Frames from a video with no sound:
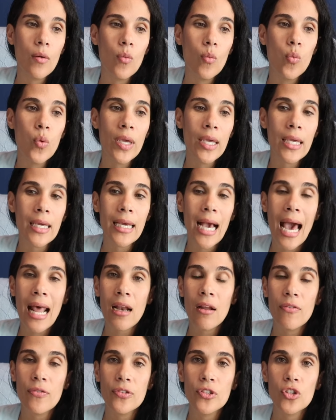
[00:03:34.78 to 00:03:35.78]
we kind
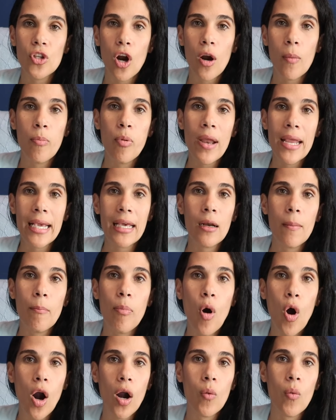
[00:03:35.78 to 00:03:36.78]
of start breaking
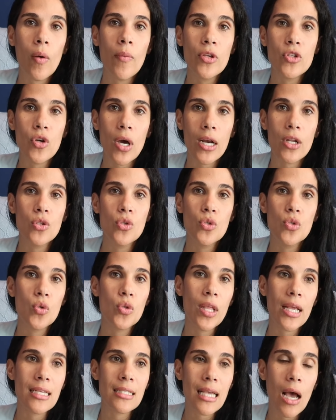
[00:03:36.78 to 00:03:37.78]
apart when we try to do two
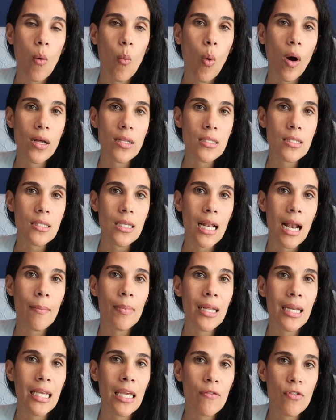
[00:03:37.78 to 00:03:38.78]
things at once. And I'm
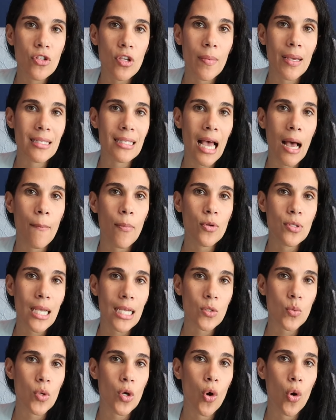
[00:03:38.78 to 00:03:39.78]
going to give you some examples
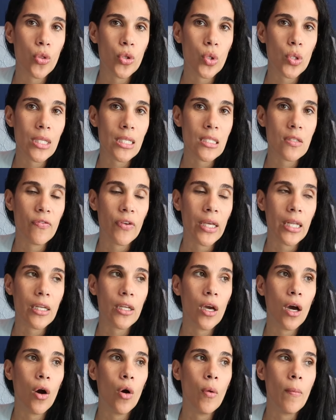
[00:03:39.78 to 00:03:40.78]
as we go through this
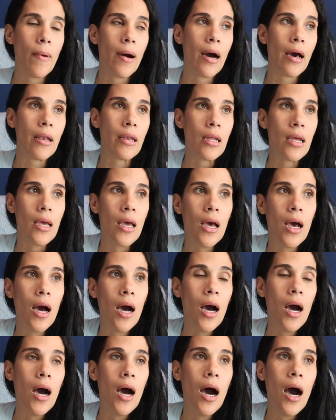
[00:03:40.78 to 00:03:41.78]
video, but
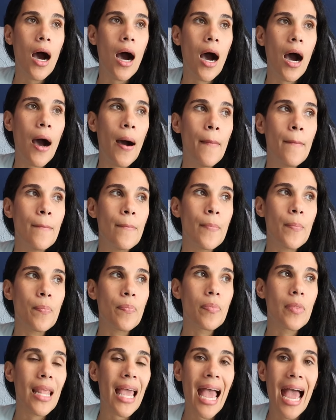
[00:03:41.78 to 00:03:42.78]
um,
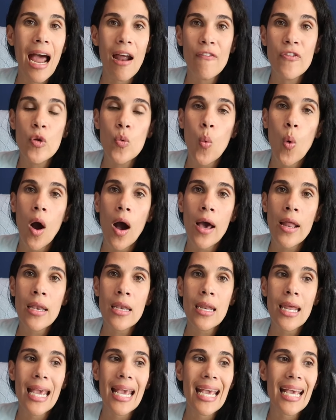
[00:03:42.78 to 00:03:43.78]

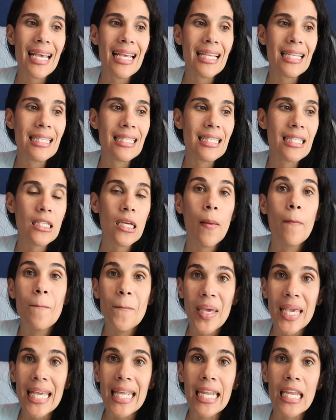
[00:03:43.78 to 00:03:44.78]
everyone is
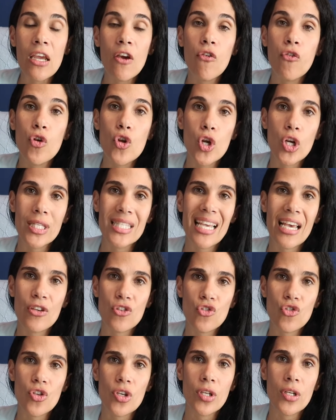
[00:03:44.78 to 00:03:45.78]
competing for your
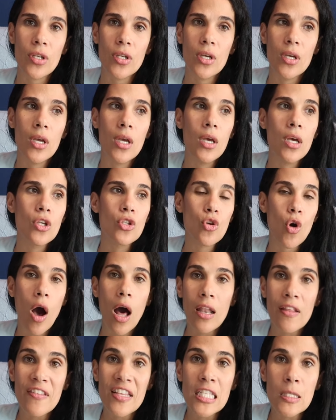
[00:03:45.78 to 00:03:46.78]
attention. So
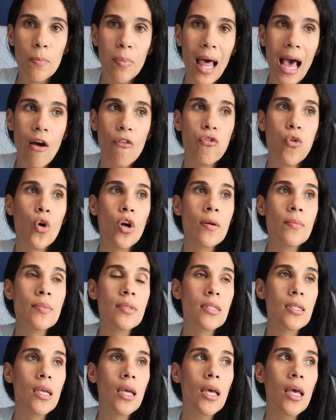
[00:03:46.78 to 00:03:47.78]
all of these
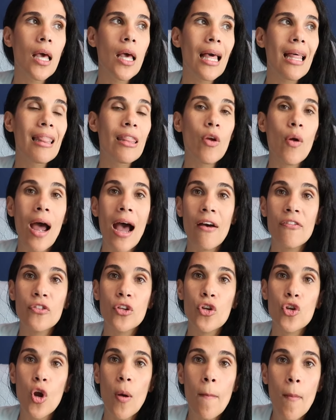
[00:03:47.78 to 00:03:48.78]
platforms, they're
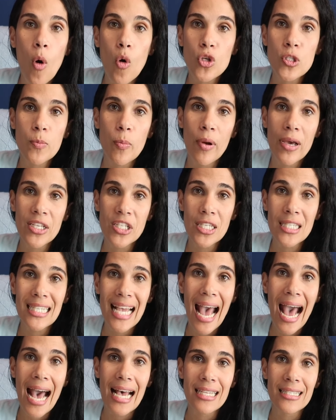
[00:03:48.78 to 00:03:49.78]
after your most precious
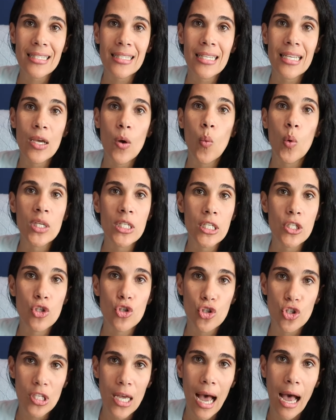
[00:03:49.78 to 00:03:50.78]
asset, which is
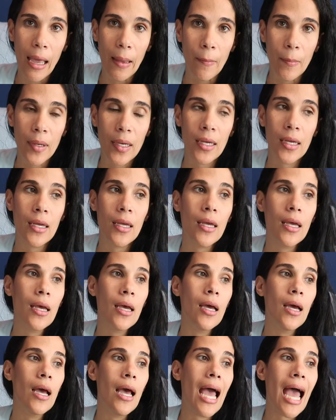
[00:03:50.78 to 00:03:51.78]
your time.
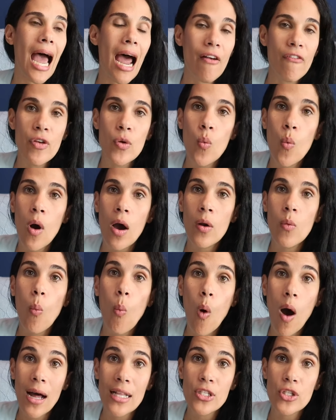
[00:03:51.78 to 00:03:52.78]
Everyone
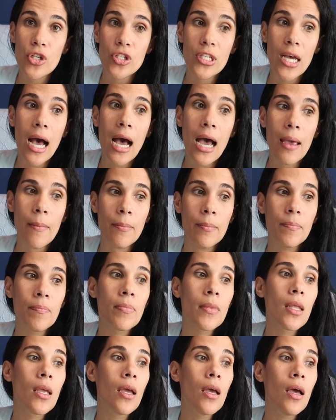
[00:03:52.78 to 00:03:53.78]
wants your time.
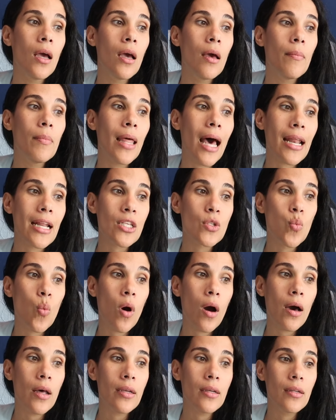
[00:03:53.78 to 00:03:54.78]
That is
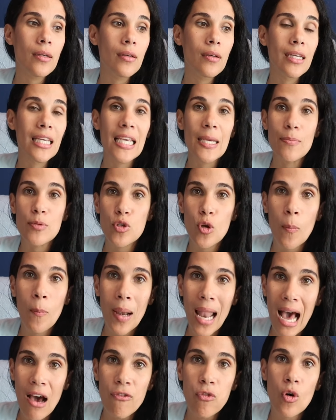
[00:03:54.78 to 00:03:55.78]
what keeps their
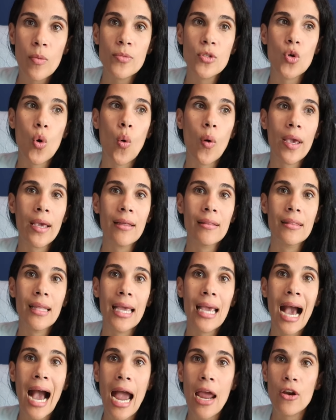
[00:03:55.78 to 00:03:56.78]
platforms going.
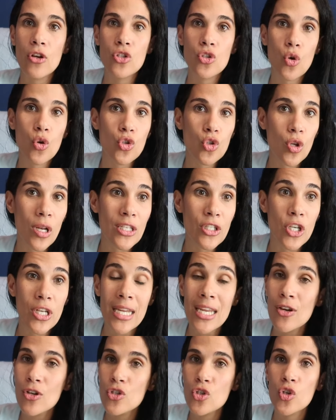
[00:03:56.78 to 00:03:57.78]
They hire social
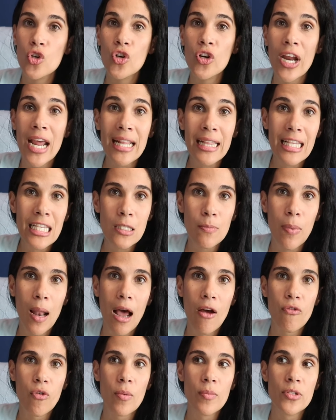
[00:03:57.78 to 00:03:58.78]
engineers to create these
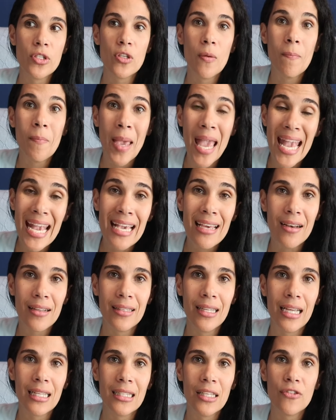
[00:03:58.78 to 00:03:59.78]
platforms, to make it
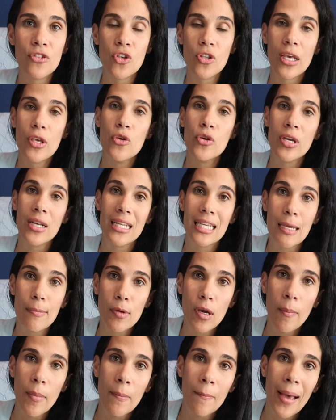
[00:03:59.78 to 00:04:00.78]
addictive so that you can
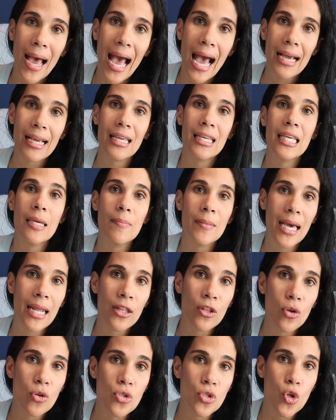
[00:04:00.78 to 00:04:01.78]
keep coming back and keep
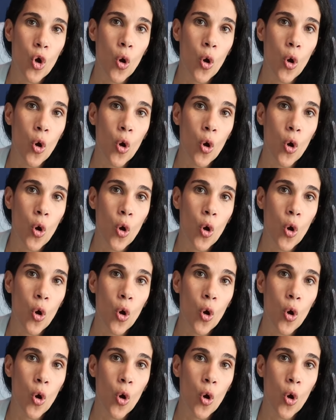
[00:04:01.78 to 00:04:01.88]
getting those